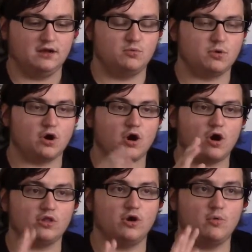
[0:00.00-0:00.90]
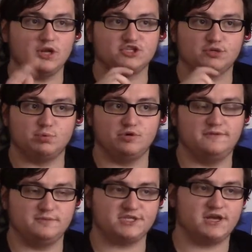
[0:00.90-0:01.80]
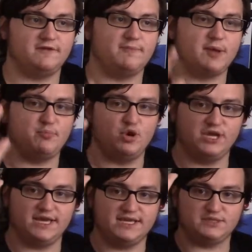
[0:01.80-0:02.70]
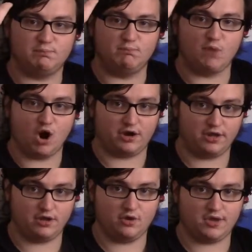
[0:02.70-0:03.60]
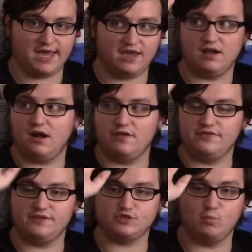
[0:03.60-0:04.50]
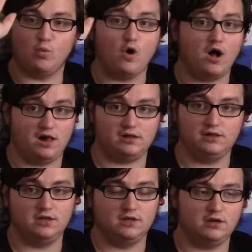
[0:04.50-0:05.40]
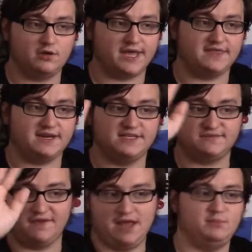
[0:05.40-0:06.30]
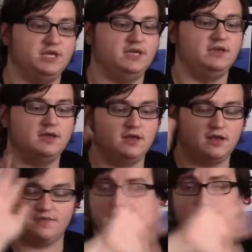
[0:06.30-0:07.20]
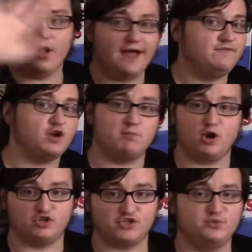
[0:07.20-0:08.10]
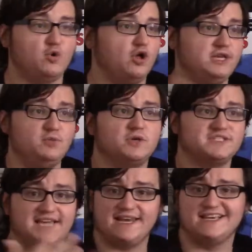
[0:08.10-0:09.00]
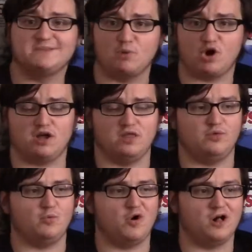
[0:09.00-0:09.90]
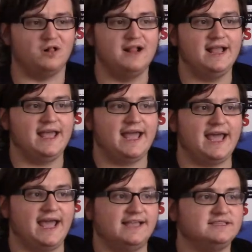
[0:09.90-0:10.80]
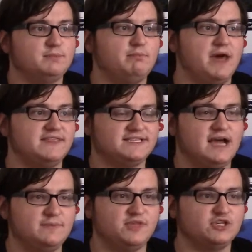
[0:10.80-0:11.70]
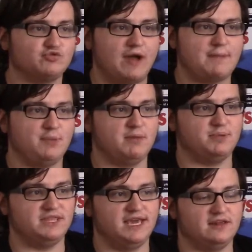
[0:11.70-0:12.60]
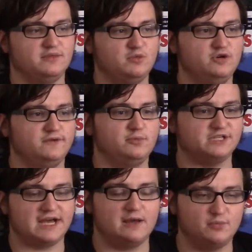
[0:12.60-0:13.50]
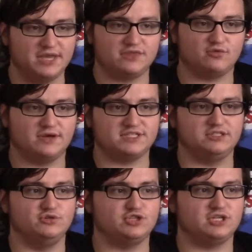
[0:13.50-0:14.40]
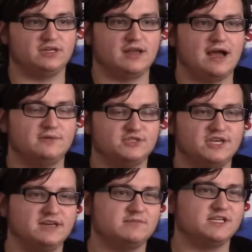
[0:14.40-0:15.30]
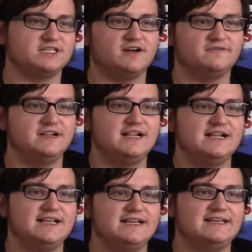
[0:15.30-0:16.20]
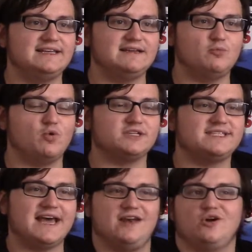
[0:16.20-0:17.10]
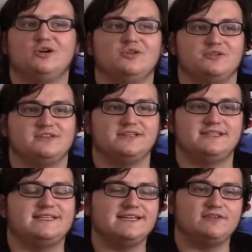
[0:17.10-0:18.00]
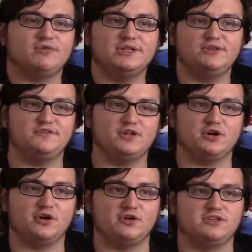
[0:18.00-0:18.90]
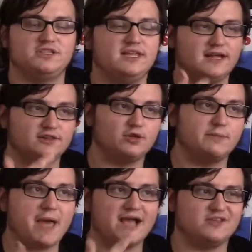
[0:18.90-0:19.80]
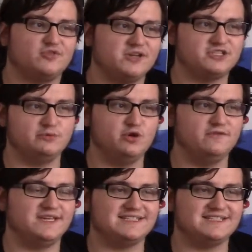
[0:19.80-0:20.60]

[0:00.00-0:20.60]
where Arlo wants to prove himself by putting his mark, okay, on this wall, okay, that his family, they all have their marks on the wall, and he wants to get his mark on the wall. And by the time things wrap up in the end of the movie, by the time we get the resolution, I was saying to myself, was that earned? Did it really feel earned? Then I looked back at the rest of the movie and